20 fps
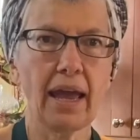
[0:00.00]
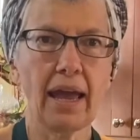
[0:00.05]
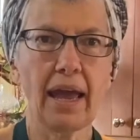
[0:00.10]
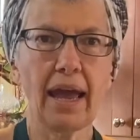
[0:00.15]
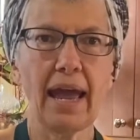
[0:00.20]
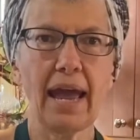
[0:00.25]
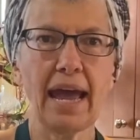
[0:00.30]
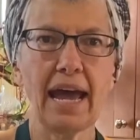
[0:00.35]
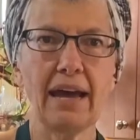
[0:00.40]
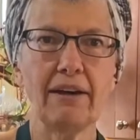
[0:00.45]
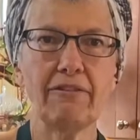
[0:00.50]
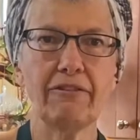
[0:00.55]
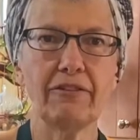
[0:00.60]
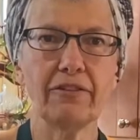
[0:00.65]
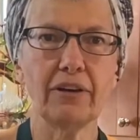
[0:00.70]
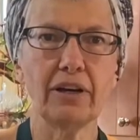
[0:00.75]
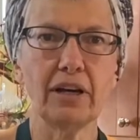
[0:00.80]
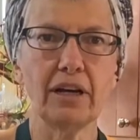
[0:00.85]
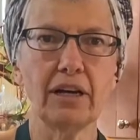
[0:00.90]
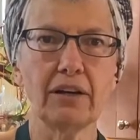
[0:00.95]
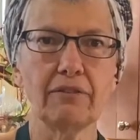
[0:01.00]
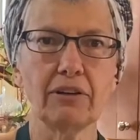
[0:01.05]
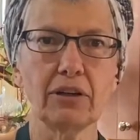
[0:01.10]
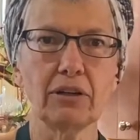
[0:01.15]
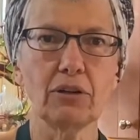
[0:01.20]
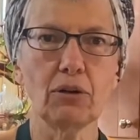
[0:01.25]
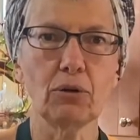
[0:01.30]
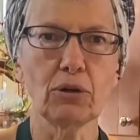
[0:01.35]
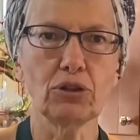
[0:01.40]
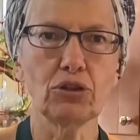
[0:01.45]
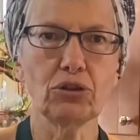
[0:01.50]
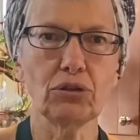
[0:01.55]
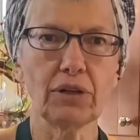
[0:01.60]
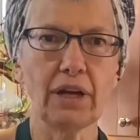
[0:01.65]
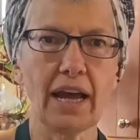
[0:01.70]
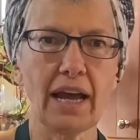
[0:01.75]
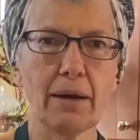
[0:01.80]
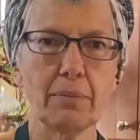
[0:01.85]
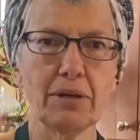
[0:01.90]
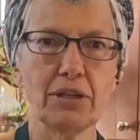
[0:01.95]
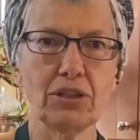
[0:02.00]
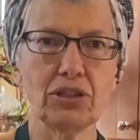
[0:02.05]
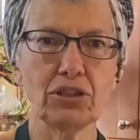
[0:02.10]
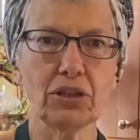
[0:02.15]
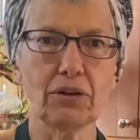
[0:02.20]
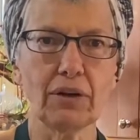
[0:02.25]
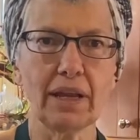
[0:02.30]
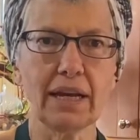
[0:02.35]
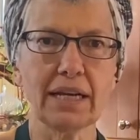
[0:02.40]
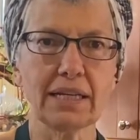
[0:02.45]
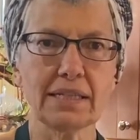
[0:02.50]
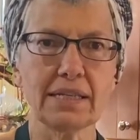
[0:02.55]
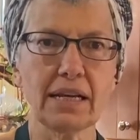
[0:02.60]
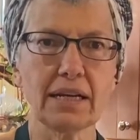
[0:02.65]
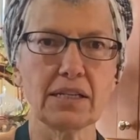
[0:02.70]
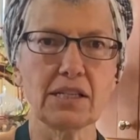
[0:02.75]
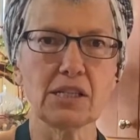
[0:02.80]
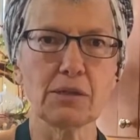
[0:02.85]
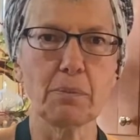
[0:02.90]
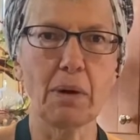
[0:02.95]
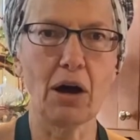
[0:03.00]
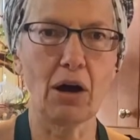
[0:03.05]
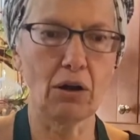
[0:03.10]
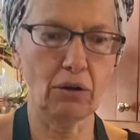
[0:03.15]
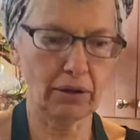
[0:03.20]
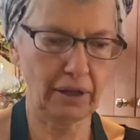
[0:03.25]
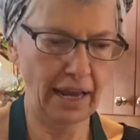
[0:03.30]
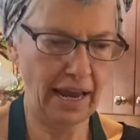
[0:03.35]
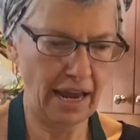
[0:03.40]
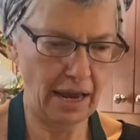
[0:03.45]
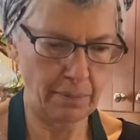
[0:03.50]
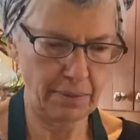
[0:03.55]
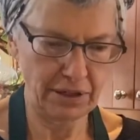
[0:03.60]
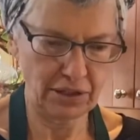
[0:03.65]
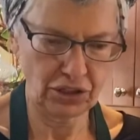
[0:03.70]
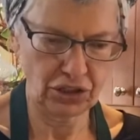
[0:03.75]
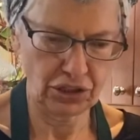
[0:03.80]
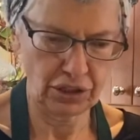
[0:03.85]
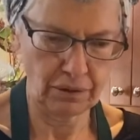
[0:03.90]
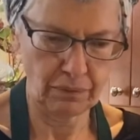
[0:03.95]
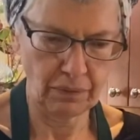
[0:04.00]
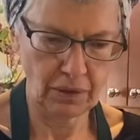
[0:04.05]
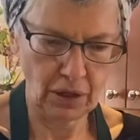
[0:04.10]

half of a larger cabbage, or like I said, a small cabbage.